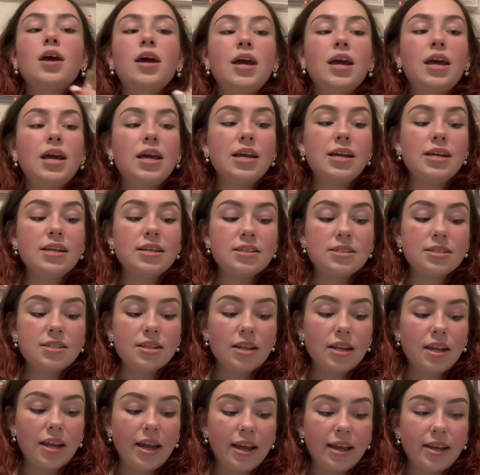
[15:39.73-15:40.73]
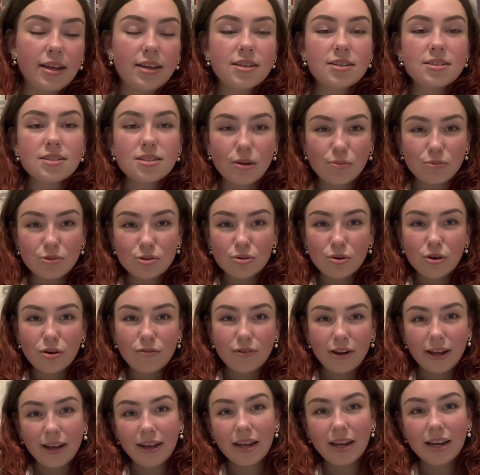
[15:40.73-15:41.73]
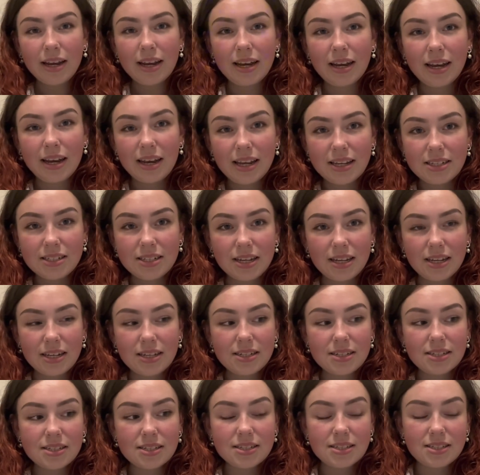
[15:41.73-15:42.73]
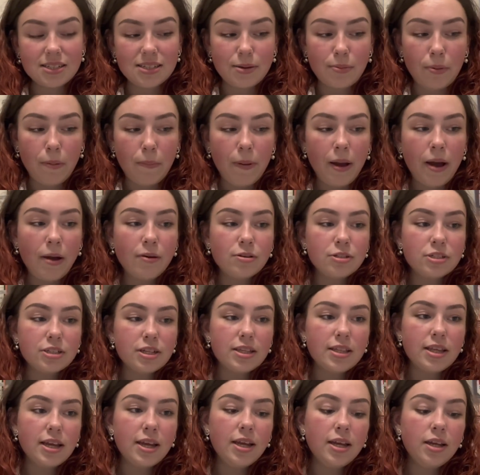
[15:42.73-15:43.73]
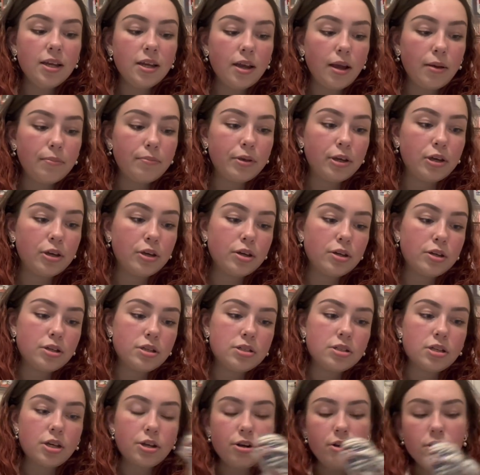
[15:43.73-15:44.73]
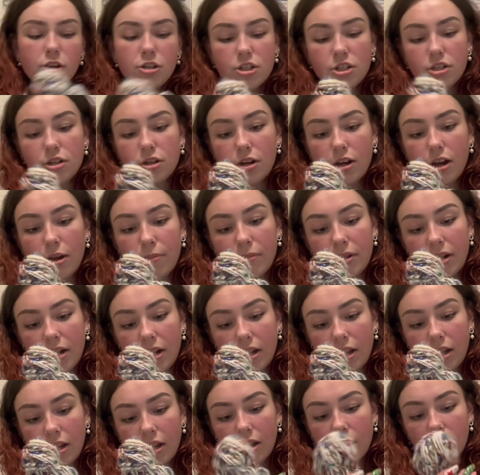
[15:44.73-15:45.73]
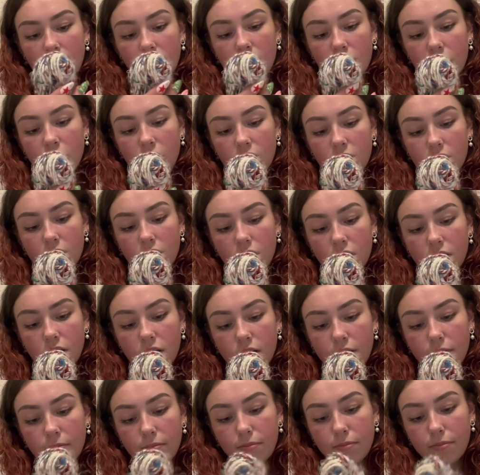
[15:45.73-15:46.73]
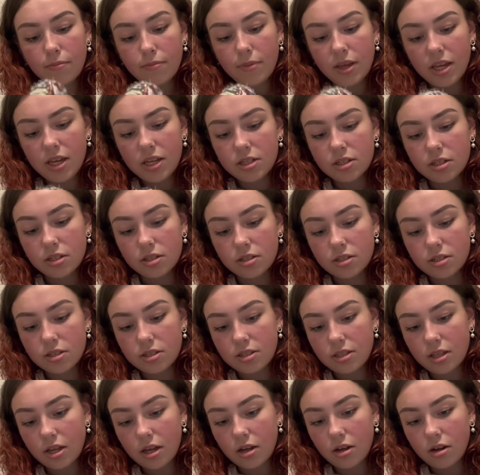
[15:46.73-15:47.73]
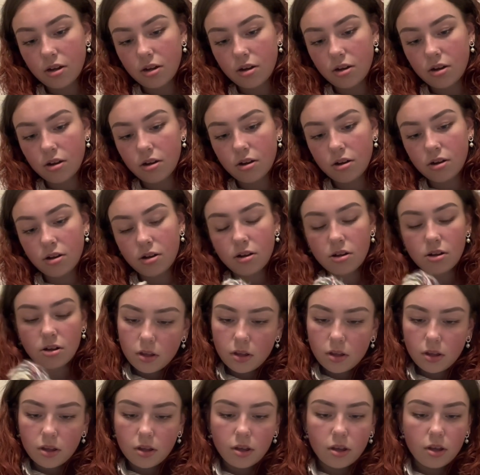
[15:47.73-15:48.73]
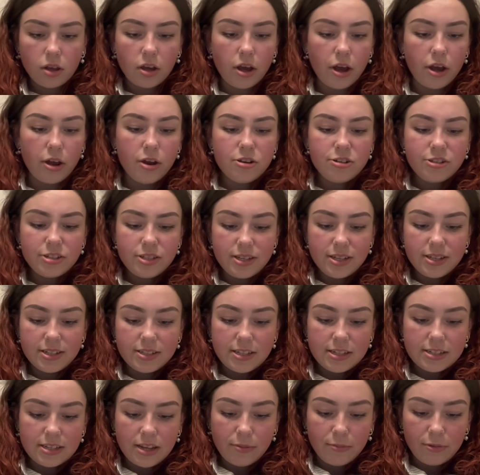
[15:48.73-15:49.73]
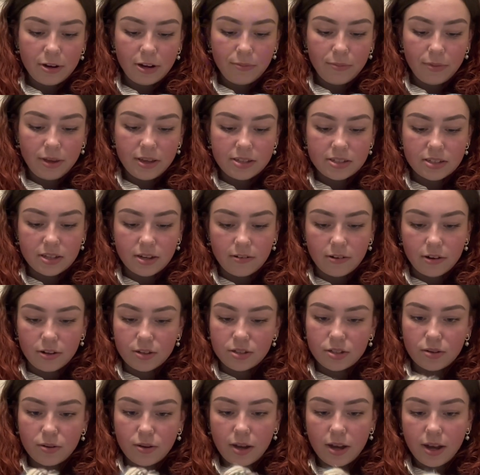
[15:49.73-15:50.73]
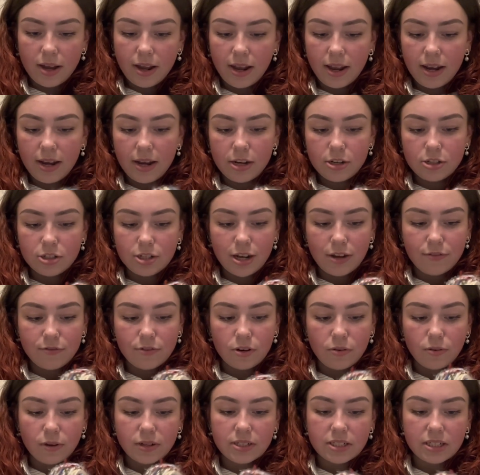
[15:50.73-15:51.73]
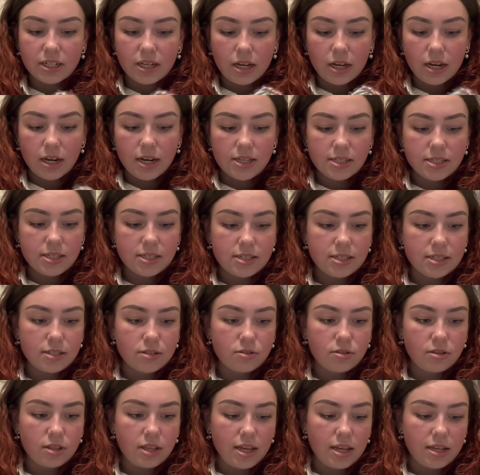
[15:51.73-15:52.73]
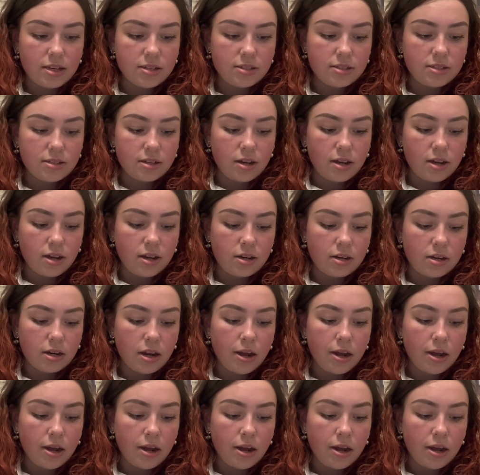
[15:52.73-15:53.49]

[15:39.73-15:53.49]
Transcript: is like some sort of like knitted zipper pouch, I think, because I don't actually know how many meters there are. I don't actually think it says how many meters there are, so I literally have no idea unless it says on the inside.